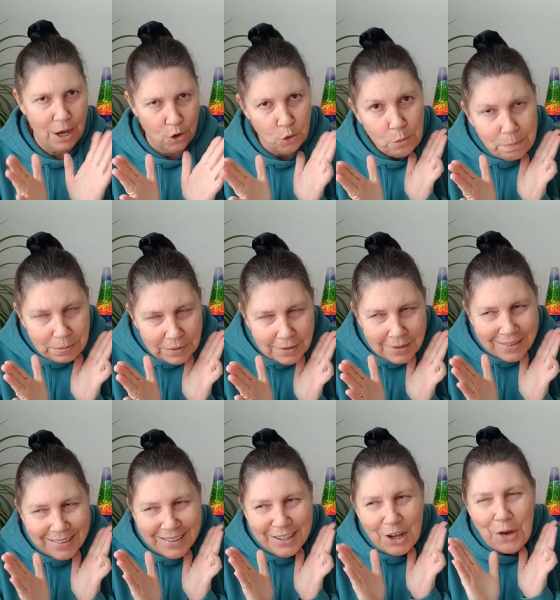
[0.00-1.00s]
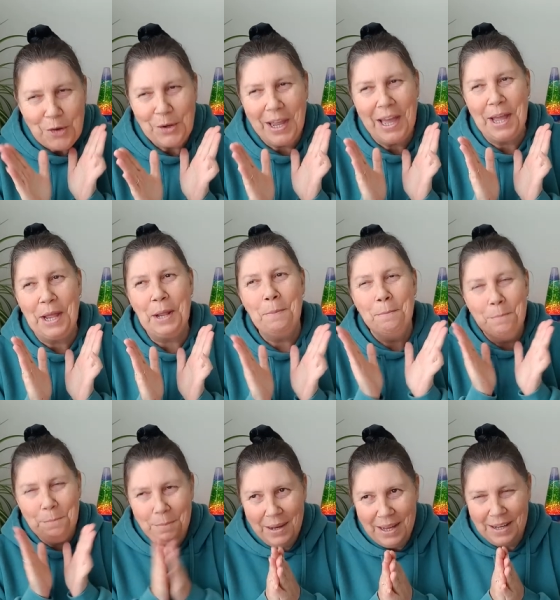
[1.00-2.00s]
help, okay?
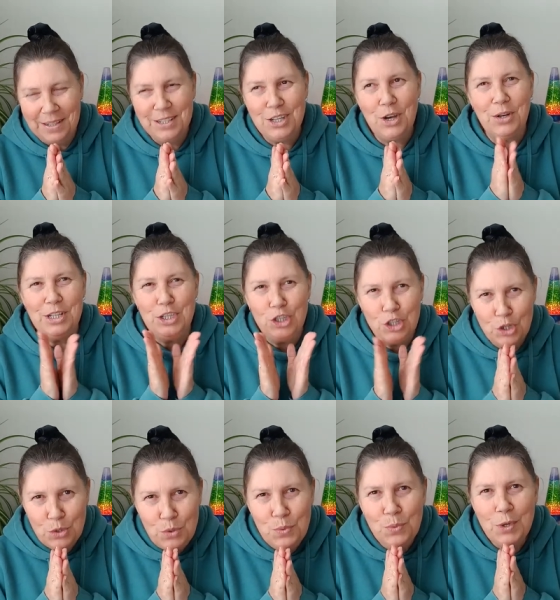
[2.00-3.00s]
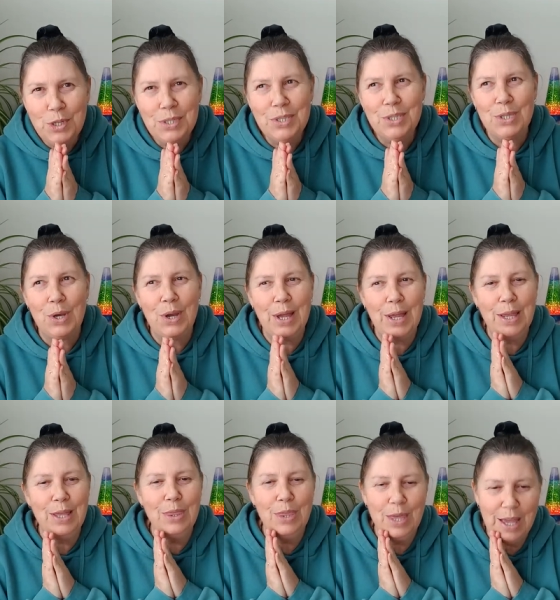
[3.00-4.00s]
But I do want to
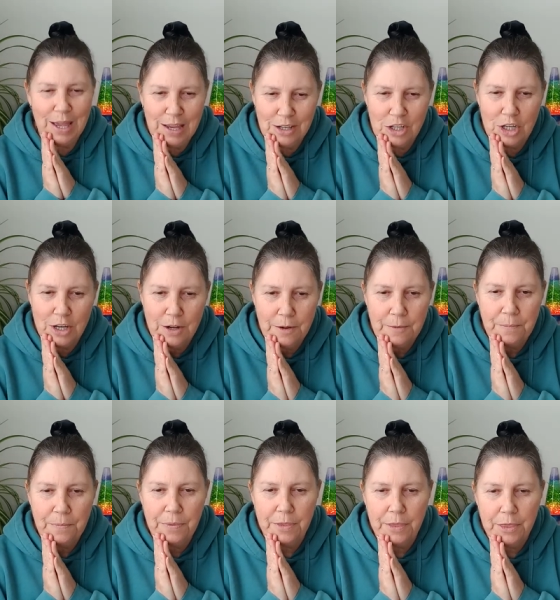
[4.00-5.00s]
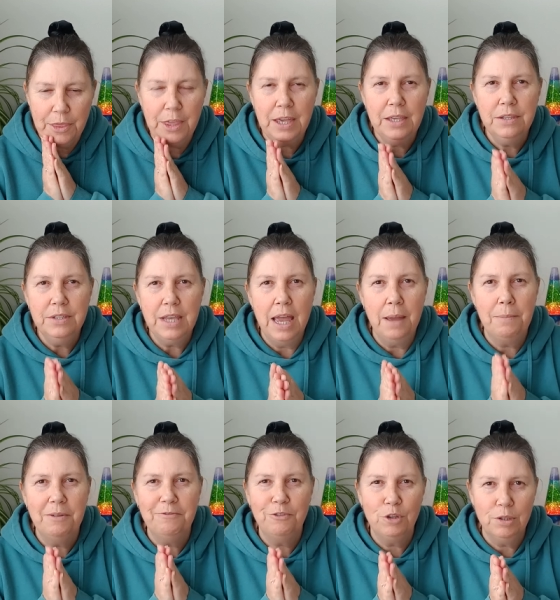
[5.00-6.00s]
say that things
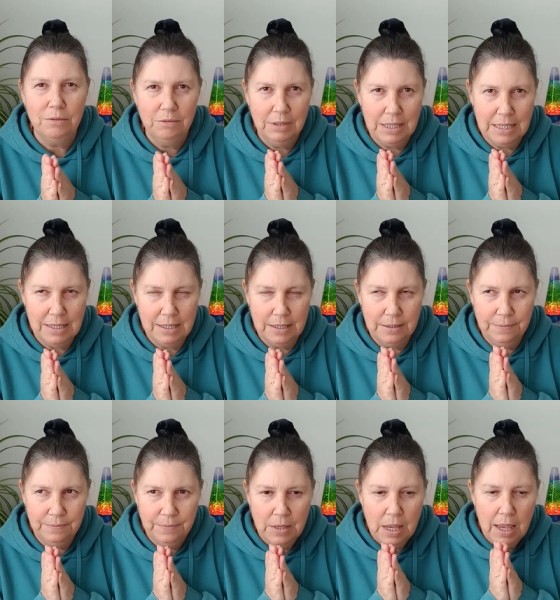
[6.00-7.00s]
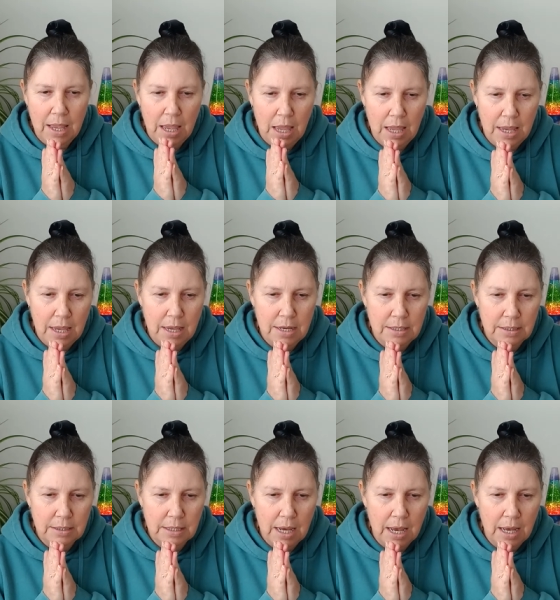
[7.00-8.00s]
happen for a reason.
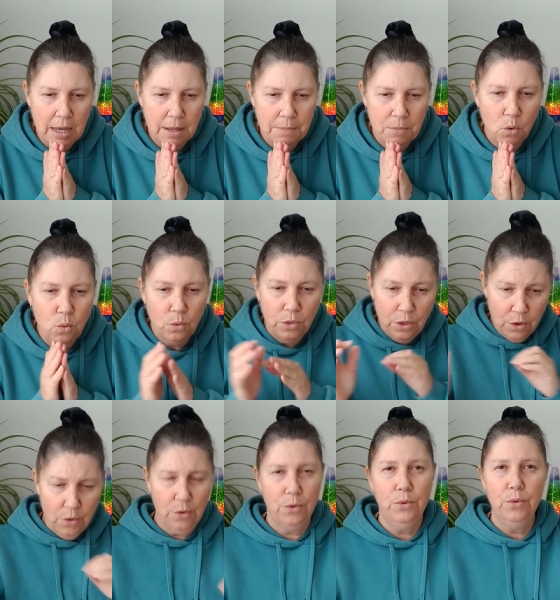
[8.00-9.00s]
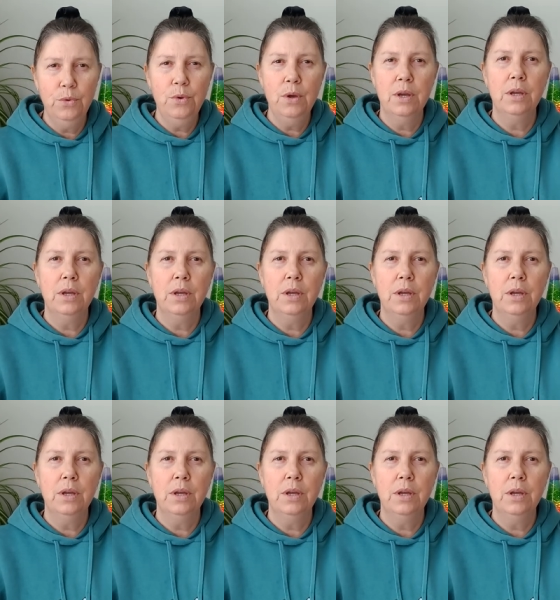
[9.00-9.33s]
And um, although